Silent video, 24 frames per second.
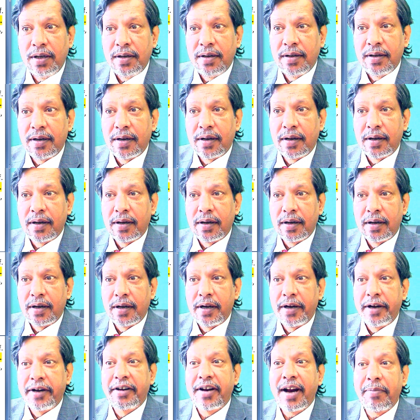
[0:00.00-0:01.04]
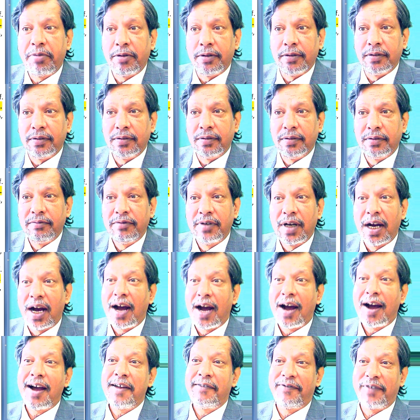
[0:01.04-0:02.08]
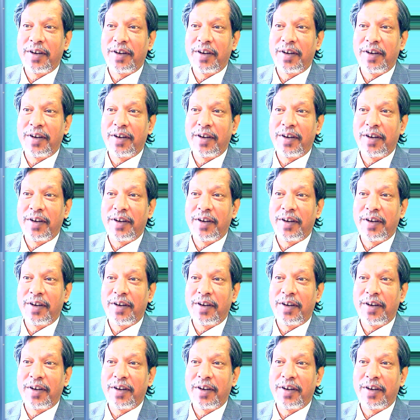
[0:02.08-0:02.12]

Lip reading: This one, treble,